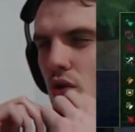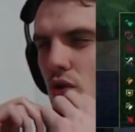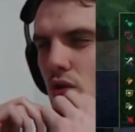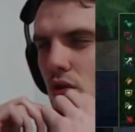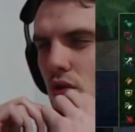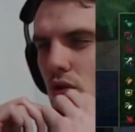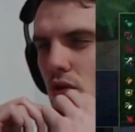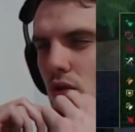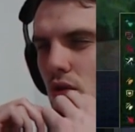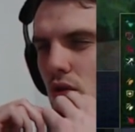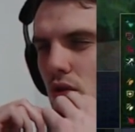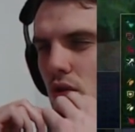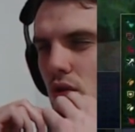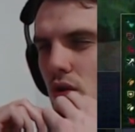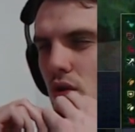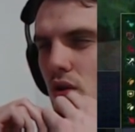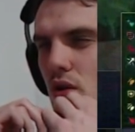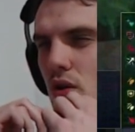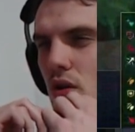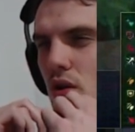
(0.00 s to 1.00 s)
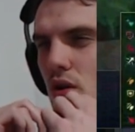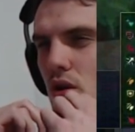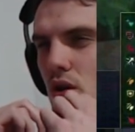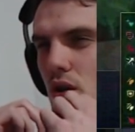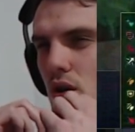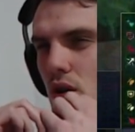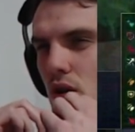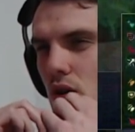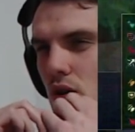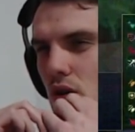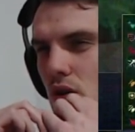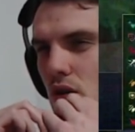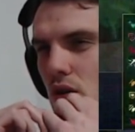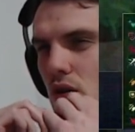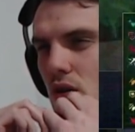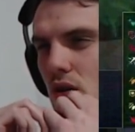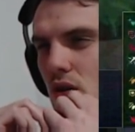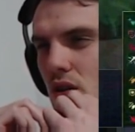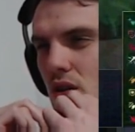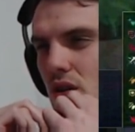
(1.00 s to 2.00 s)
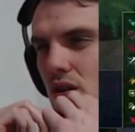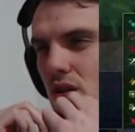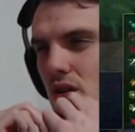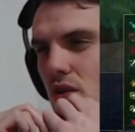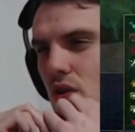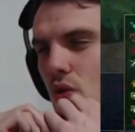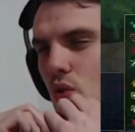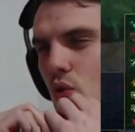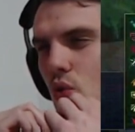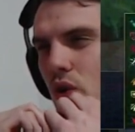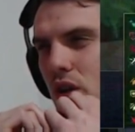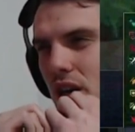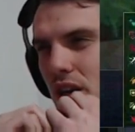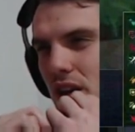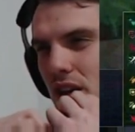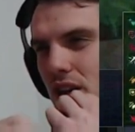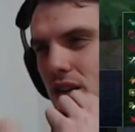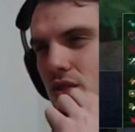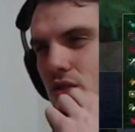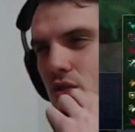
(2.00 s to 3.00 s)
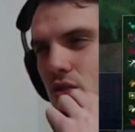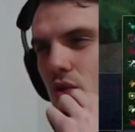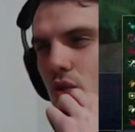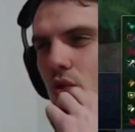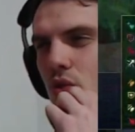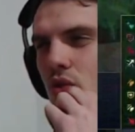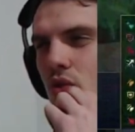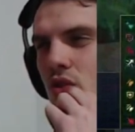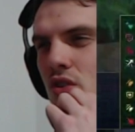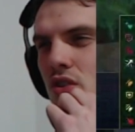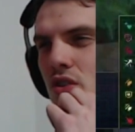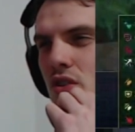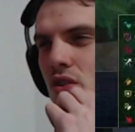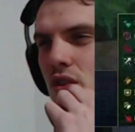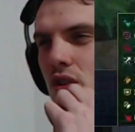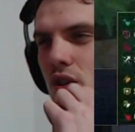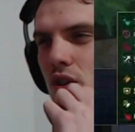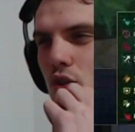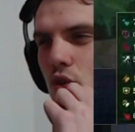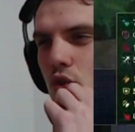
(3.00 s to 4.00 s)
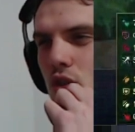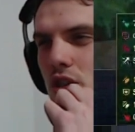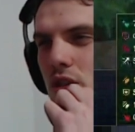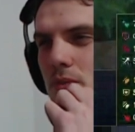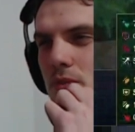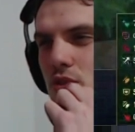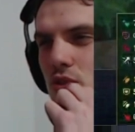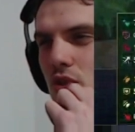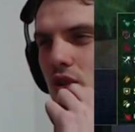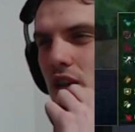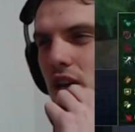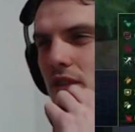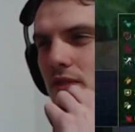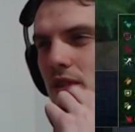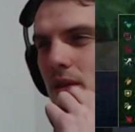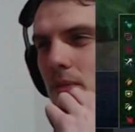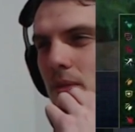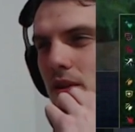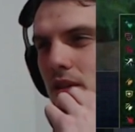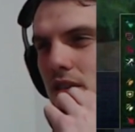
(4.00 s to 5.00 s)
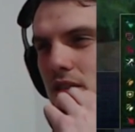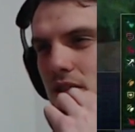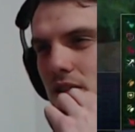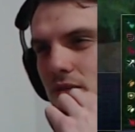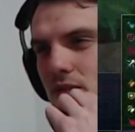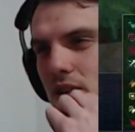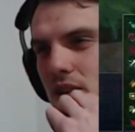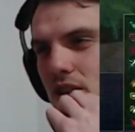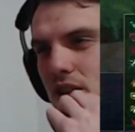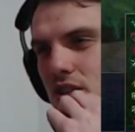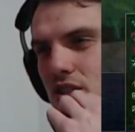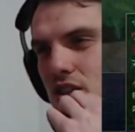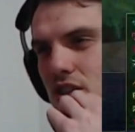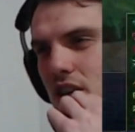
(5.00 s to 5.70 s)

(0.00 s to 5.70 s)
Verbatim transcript: uh go mid and push okay so your team is gonna have number disadvantage.